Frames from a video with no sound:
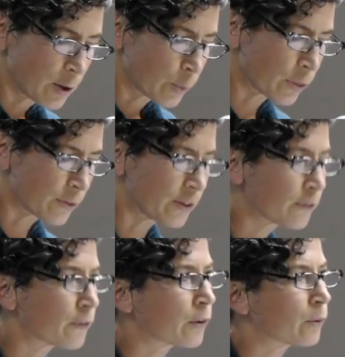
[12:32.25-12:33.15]
with a
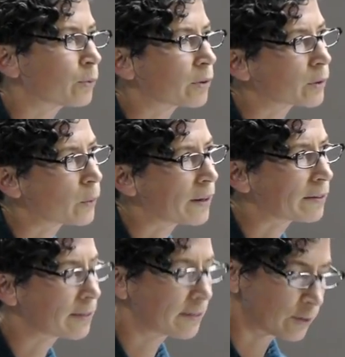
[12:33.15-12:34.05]
difficult
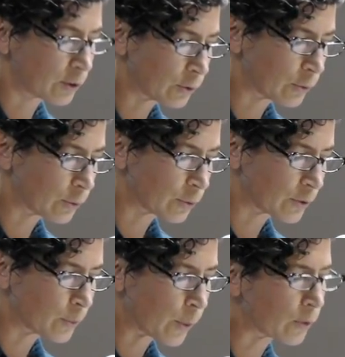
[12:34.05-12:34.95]
request to
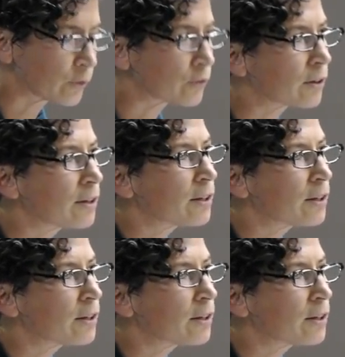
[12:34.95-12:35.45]
respond,